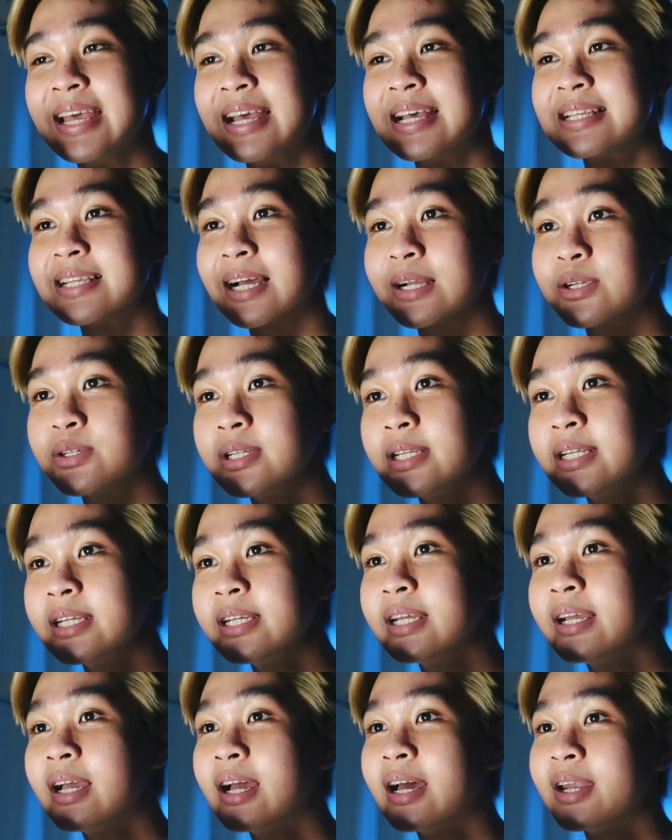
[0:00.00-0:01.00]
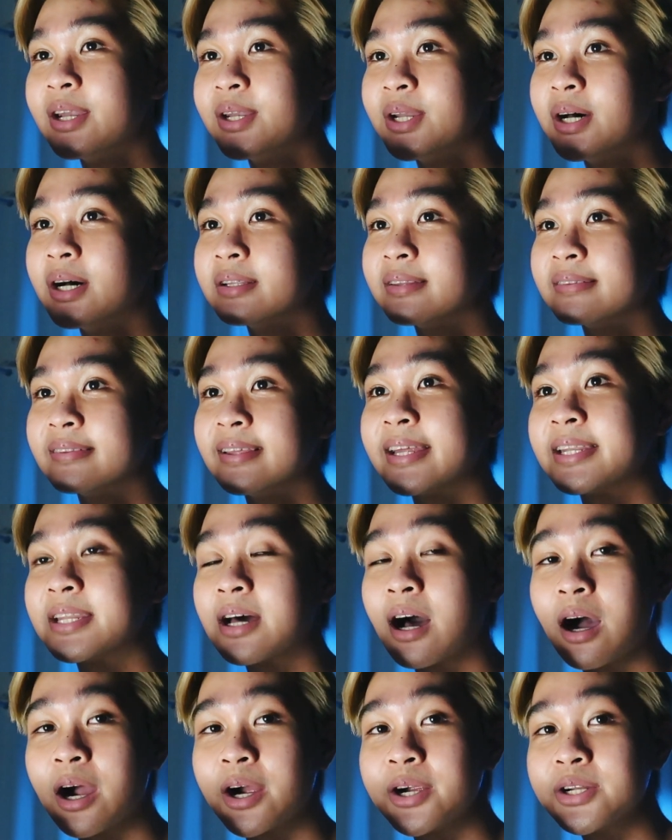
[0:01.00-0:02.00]
It's actually not that
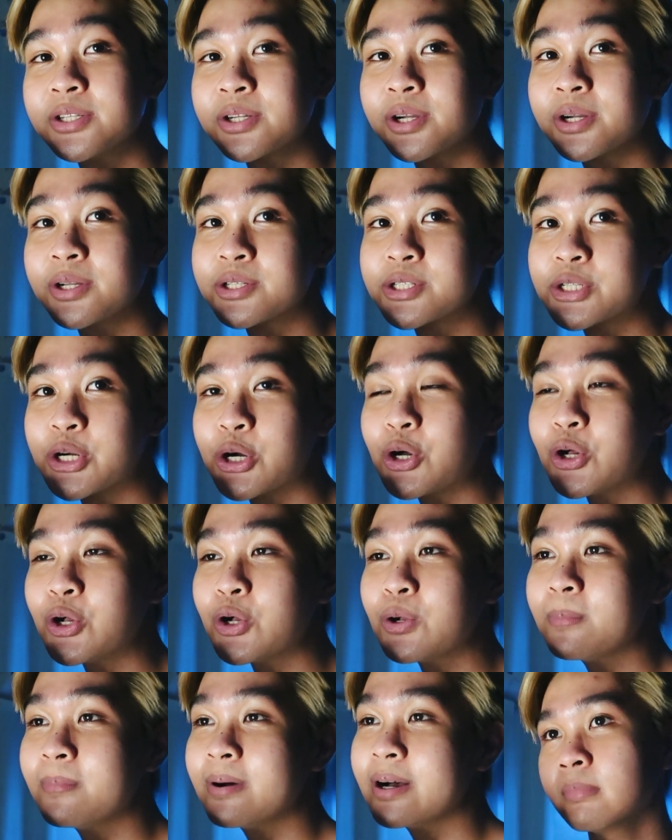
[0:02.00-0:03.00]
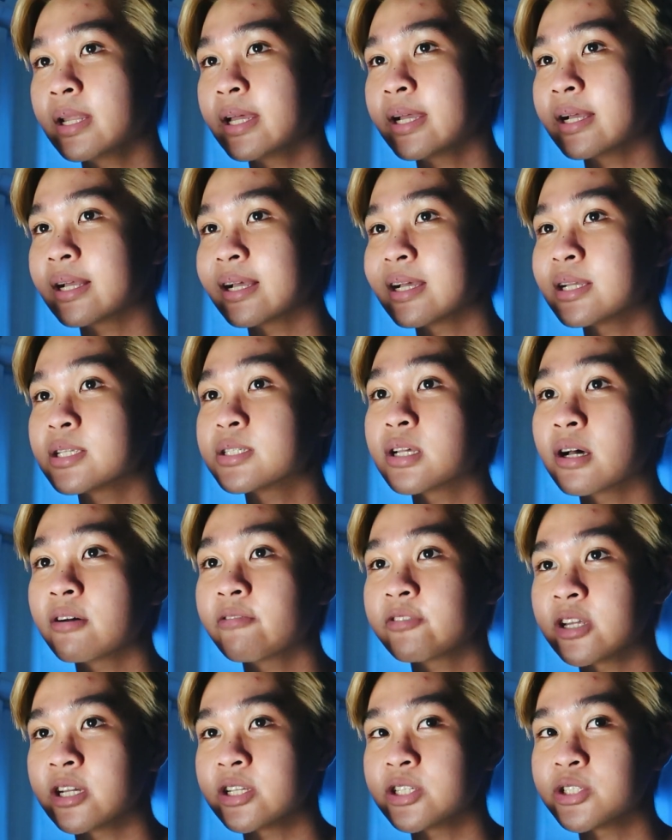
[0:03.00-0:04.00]
hard to control, but like a
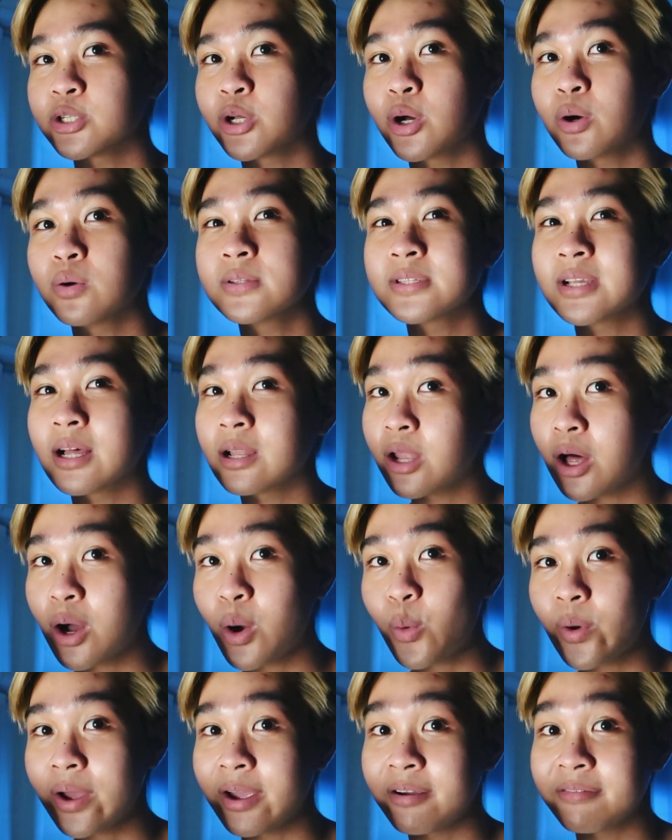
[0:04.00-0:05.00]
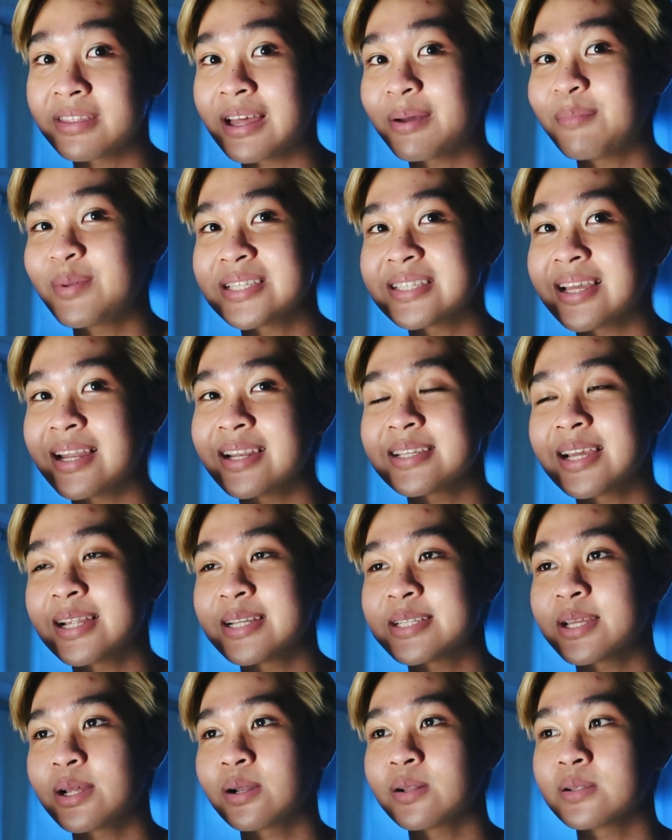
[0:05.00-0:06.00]
soft touch goes a long way, if that makes any
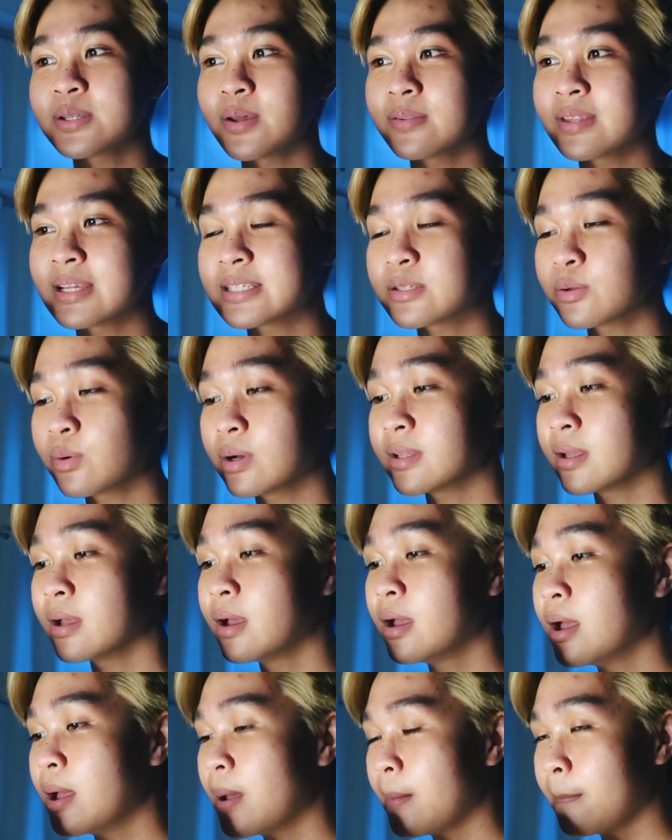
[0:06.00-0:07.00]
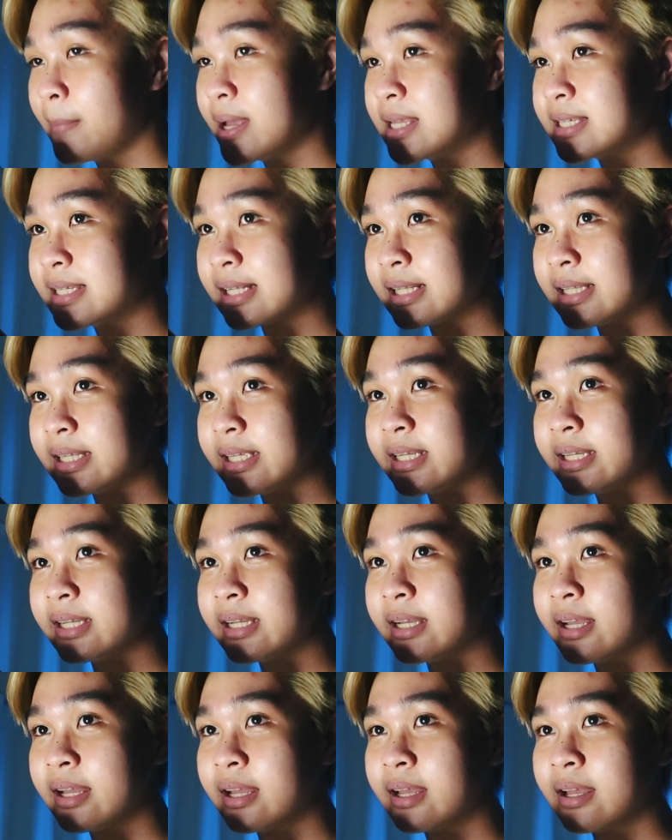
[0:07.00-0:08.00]
sense at all. So that's what
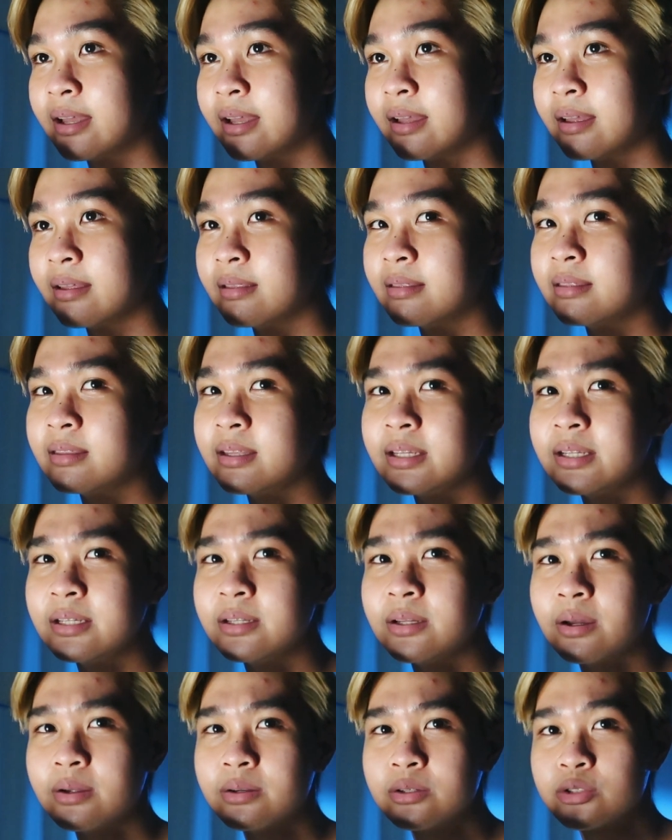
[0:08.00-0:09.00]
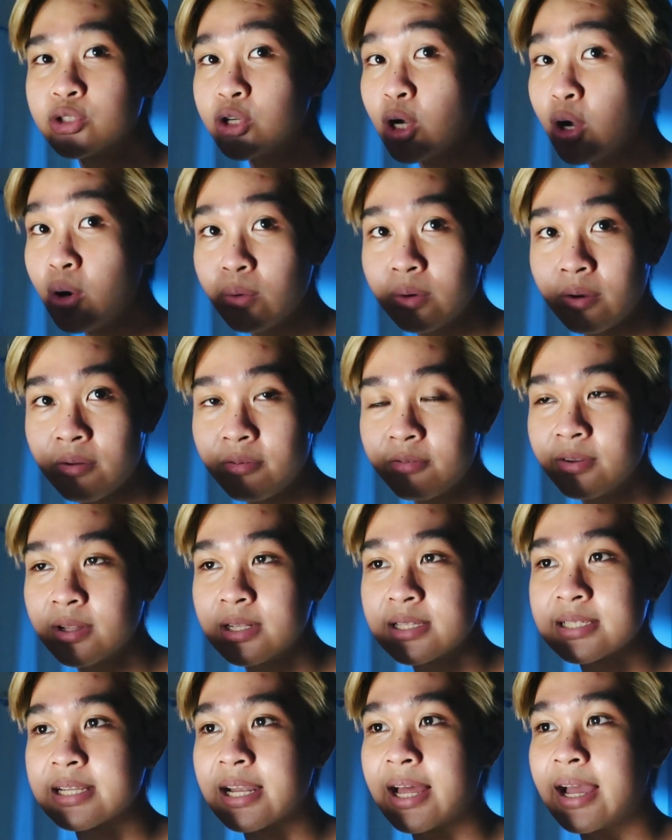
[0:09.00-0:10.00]
basically the drone
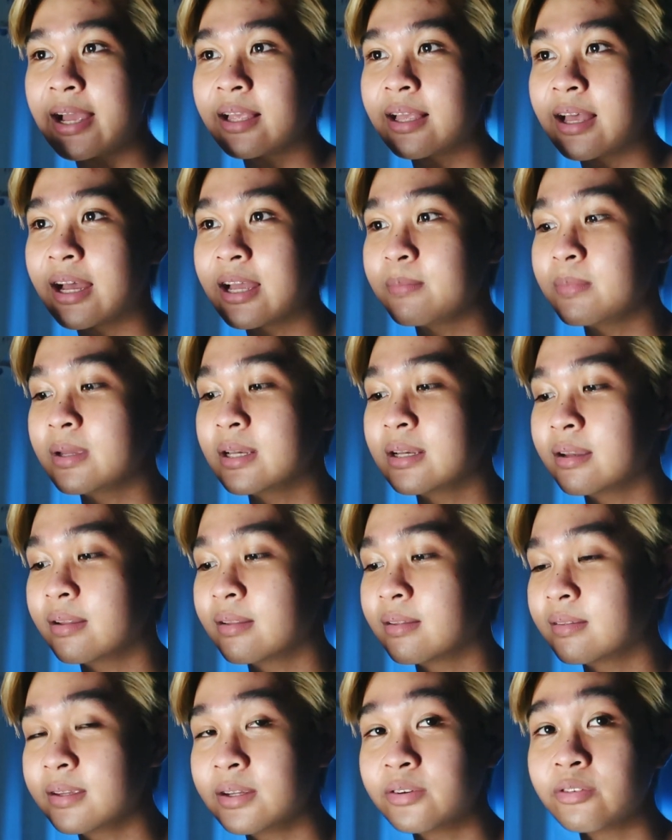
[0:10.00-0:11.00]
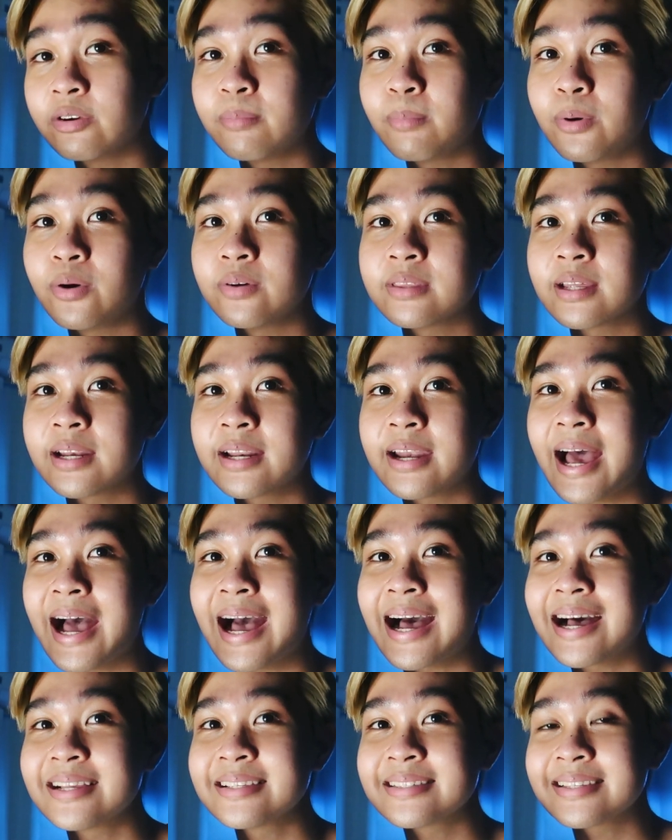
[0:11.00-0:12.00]
feels like. I mean, the remote that it
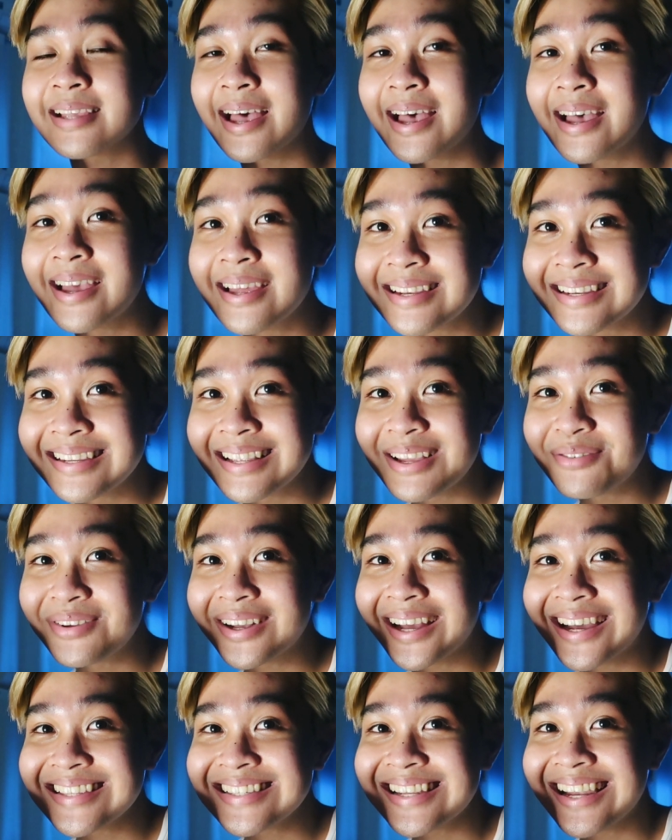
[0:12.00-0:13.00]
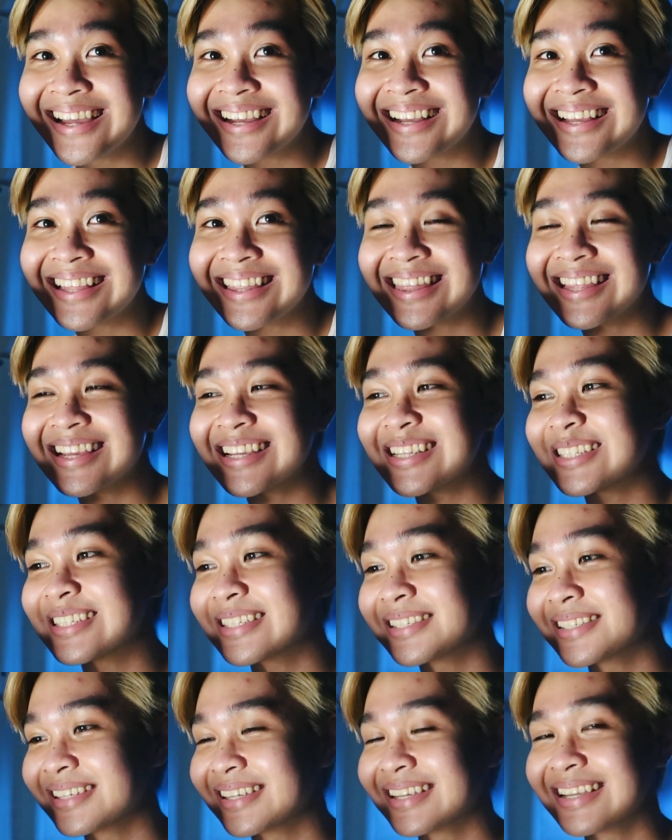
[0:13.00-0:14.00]
has. And if you guys like
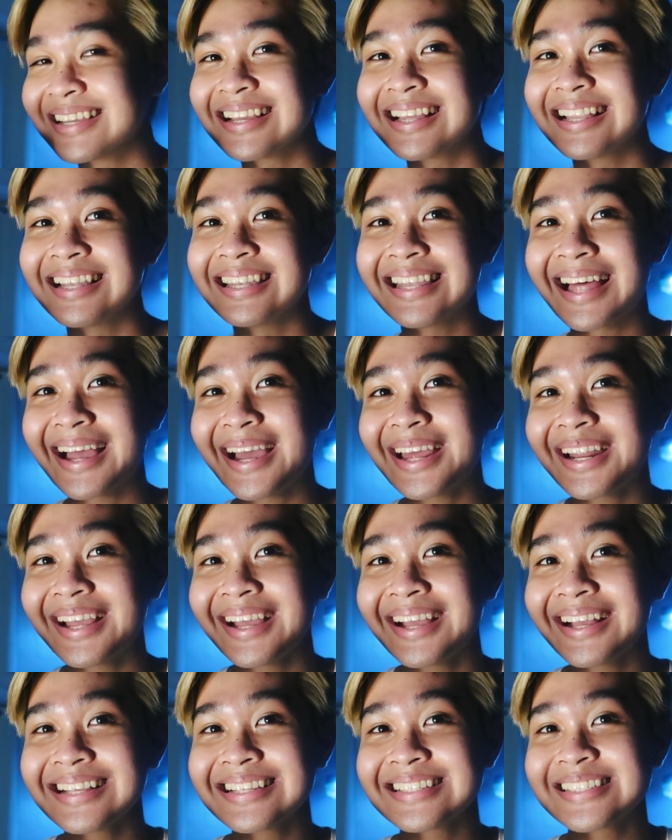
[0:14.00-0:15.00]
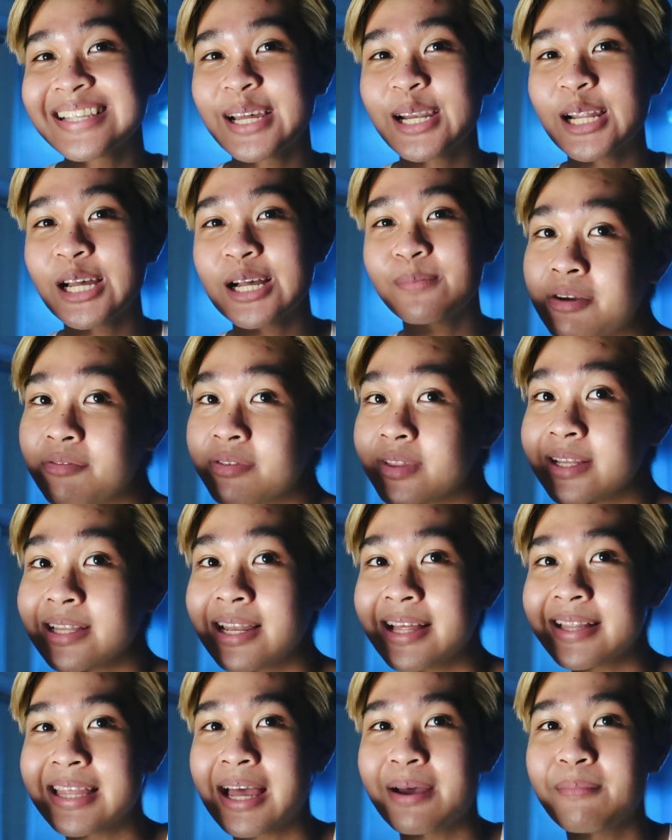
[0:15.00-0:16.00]
this lighting setup, everything
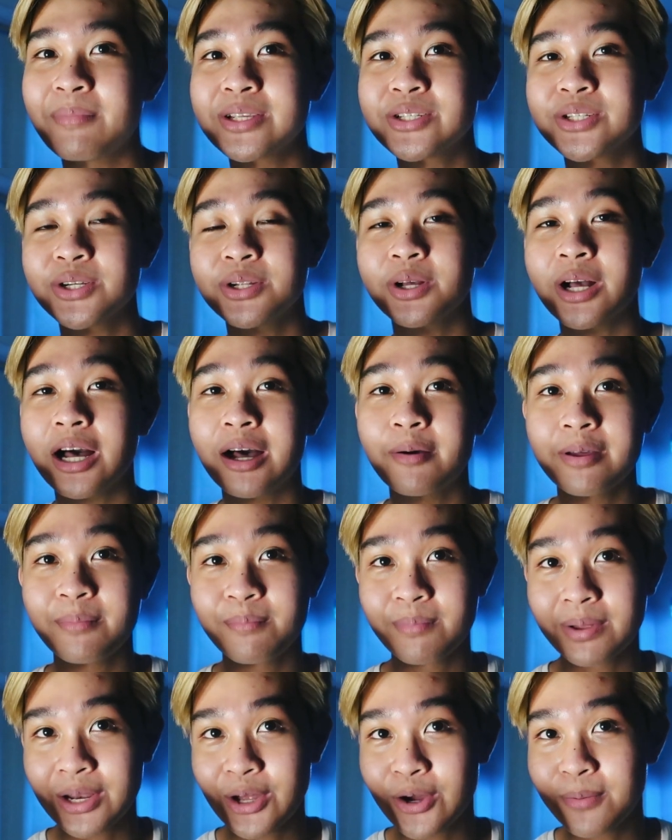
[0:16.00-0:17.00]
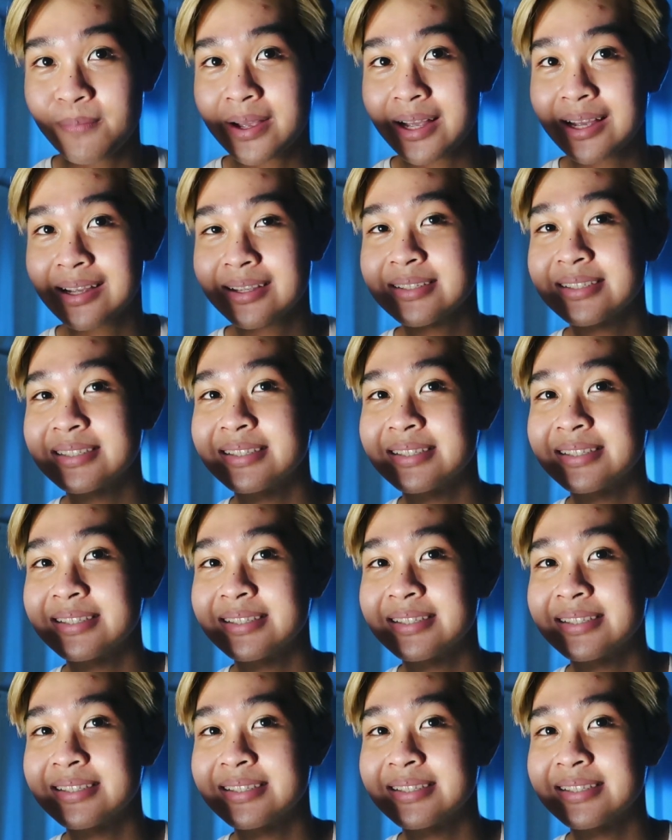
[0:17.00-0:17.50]
like that, make sure to comment below, because